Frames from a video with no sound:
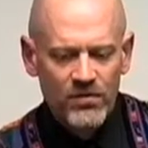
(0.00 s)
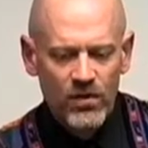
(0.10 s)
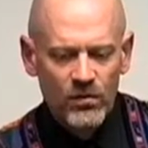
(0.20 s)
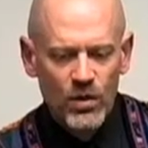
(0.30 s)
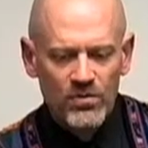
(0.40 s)
in the
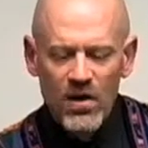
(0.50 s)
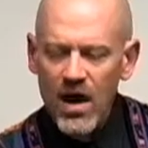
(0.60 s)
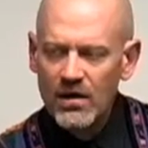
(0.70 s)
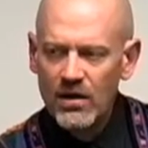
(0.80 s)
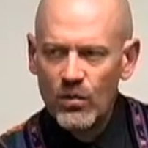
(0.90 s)
front room
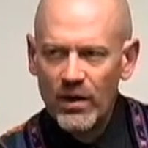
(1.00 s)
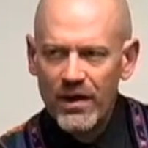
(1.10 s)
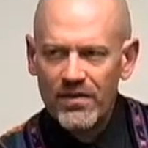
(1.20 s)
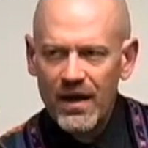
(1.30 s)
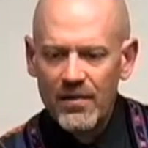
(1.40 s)
talking
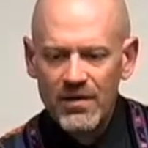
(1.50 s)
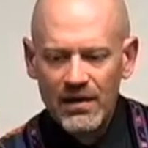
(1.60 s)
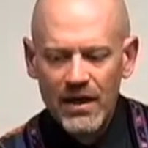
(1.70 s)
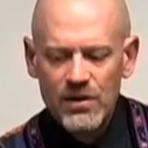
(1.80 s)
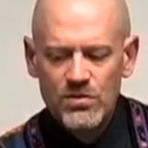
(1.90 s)
with a
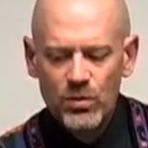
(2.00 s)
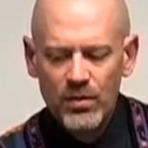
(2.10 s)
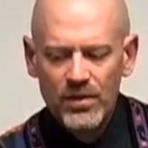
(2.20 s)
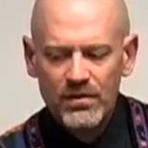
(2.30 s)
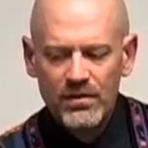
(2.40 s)
middle aged
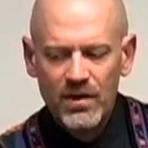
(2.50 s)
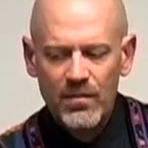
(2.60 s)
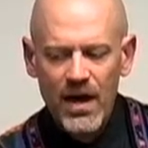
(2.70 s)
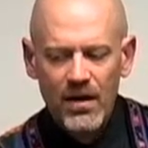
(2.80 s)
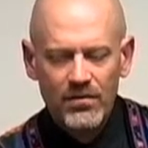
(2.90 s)
woman
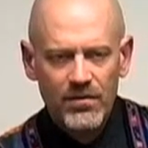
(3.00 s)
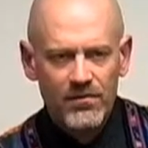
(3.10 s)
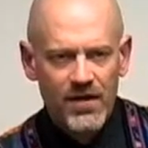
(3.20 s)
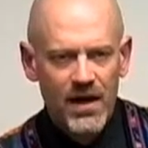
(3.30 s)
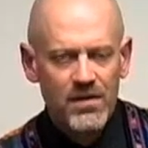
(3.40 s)
about
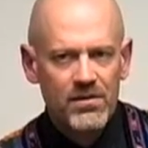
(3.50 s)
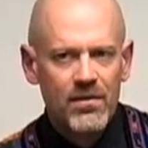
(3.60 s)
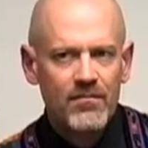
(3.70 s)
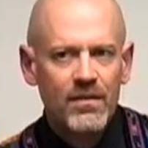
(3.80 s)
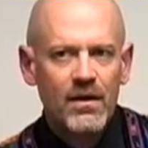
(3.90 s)
the
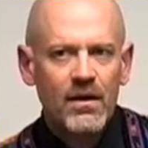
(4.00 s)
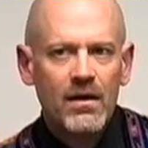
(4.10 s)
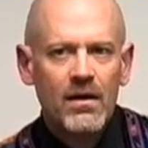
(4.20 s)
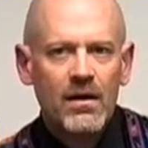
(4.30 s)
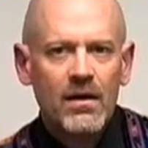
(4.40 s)
faith,
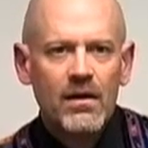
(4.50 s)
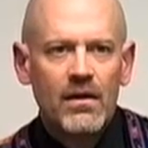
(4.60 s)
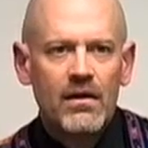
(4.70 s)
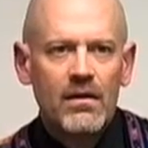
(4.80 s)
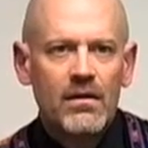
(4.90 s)

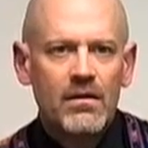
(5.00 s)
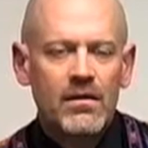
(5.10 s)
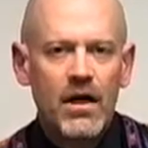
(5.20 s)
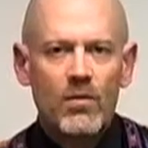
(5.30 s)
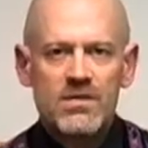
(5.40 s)

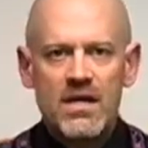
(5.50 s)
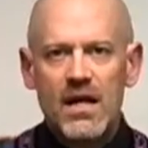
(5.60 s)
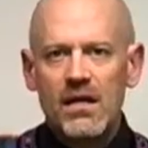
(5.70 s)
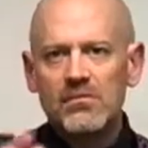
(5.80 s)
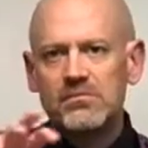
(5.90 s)
there was
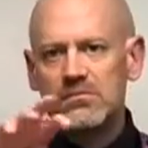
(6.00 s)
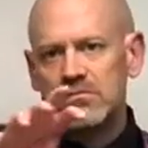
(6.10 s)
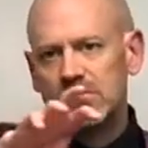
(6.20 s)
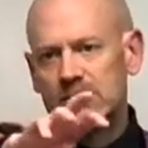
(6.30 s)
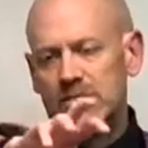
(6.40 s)
a
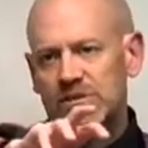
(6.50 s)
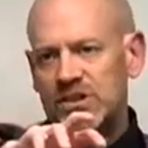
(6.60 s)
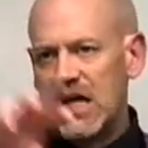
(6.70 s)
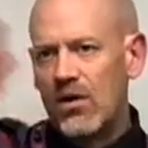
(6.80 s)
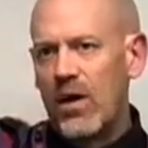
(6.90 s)

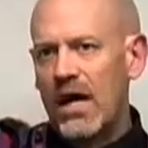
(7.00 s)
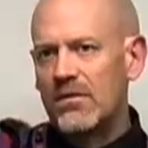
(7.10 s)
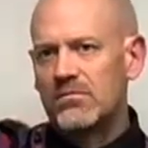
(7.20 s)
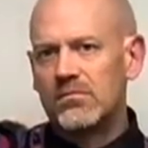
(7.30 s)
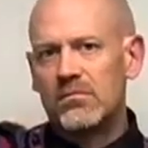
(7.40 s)

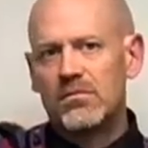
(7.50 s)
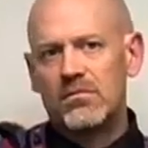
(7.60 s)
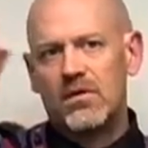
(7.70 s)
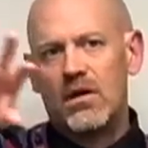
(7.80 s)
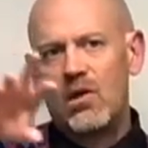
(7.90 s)
stairway
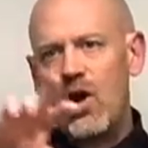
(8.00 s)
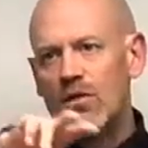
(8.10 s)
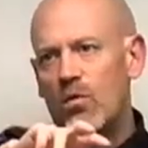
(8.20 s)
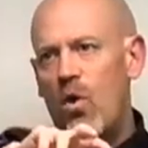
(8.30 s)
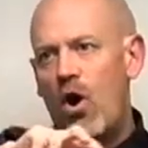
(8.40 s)

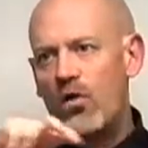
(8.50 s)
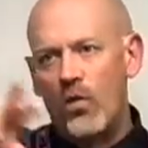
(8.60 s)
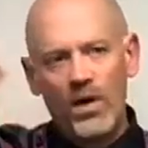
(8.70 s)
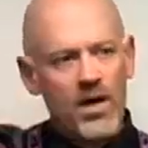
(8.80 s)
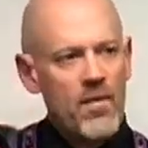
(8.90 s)
along the wall
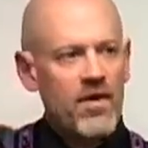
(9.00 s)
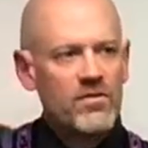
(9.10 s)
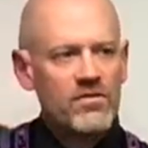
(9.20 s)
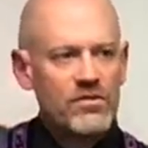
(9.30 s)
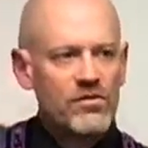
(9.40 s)
that went up,
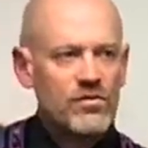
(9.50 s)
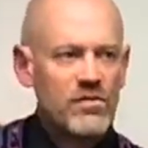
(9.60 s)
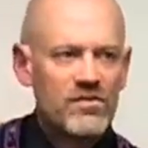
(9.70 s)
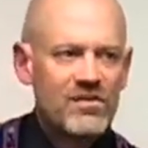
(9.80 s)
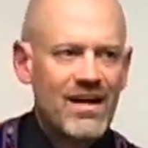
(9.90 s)
obviously, to
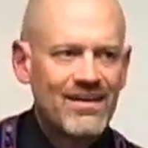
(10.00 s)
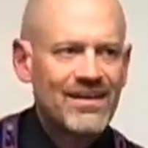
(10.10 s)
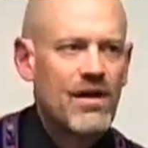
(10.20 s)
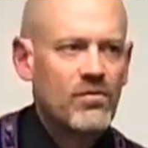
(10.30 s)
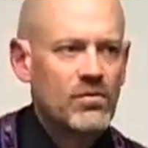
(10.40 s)
the second
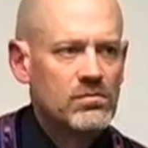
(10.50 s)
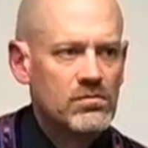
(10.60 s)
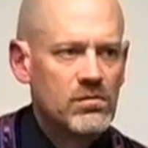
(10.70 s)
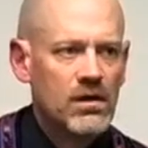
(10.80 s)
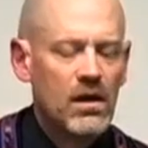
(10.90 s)
level
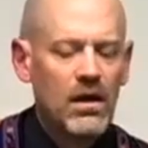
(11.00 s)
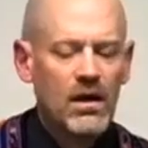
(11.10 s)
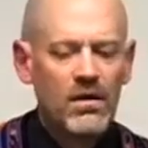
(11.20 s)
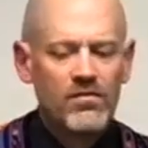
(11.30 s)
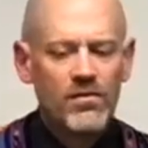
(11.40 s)

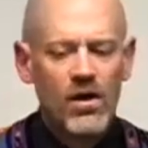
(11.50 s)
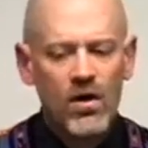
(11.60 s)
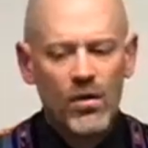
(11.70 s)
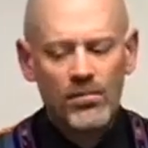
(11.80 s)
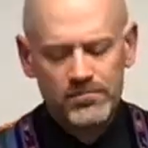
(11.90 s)
of the
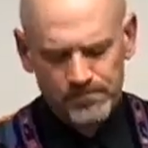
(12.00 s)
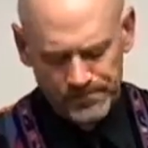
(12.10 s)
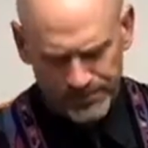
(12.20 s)
home.